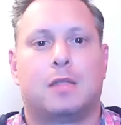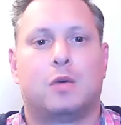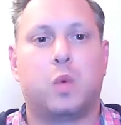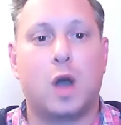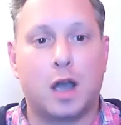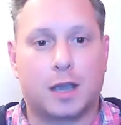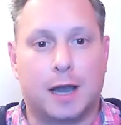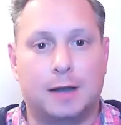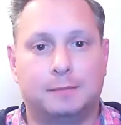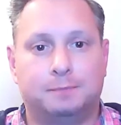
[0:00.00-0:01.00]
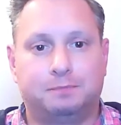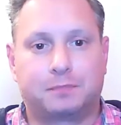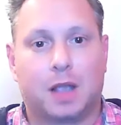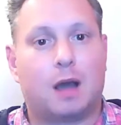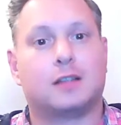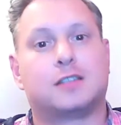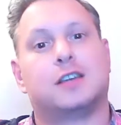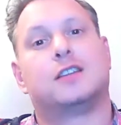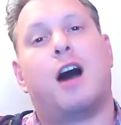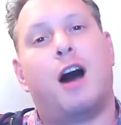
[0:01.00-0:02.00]
The worker
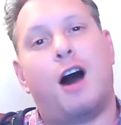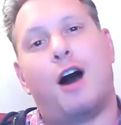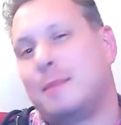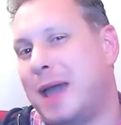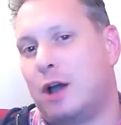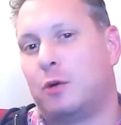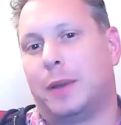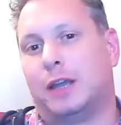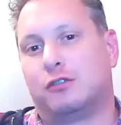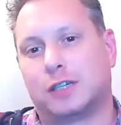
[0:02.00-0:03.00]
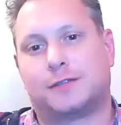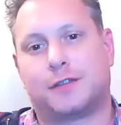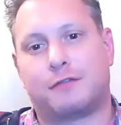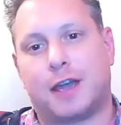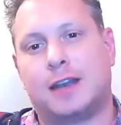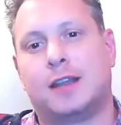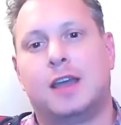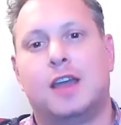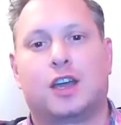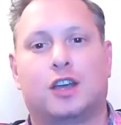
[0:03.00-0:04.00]
answered, "I'm helping Christopher Wren
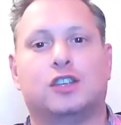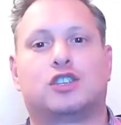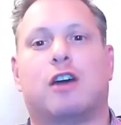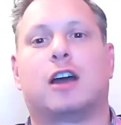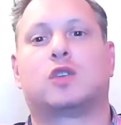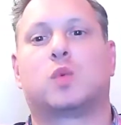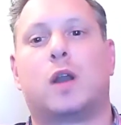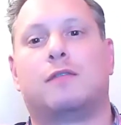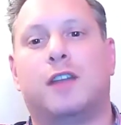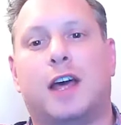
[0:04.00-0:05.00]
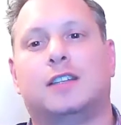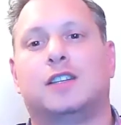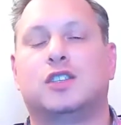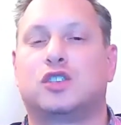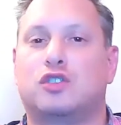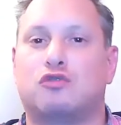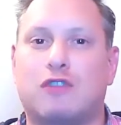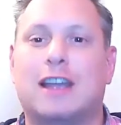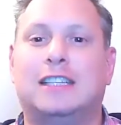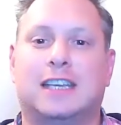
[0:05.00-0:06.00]
construct one of London's
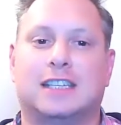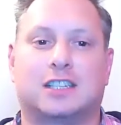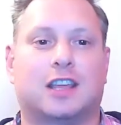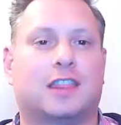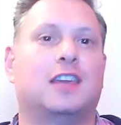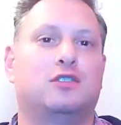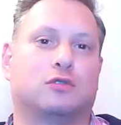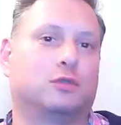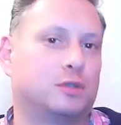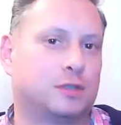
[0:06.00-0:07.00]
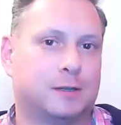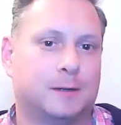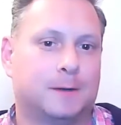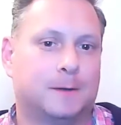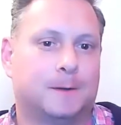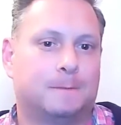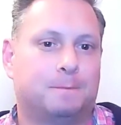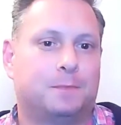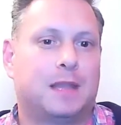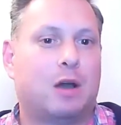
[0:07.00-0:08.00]
greatest cathedrals."
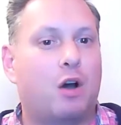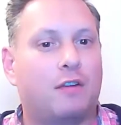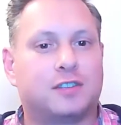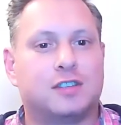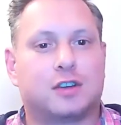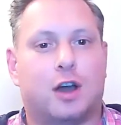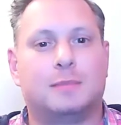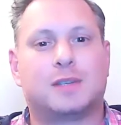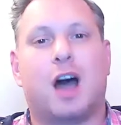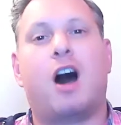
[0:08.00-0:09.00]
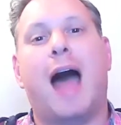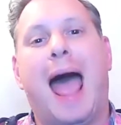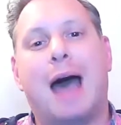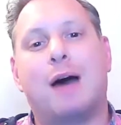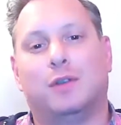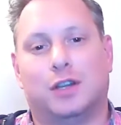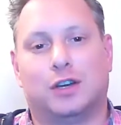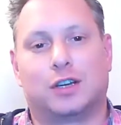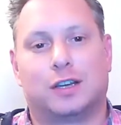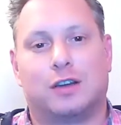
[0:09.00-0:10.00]
Now, oftentimes our
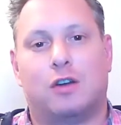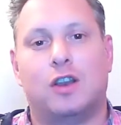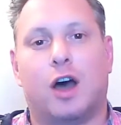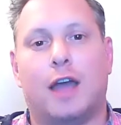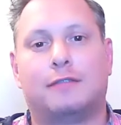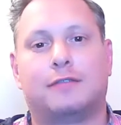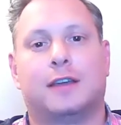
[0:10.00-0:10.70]
outlook on life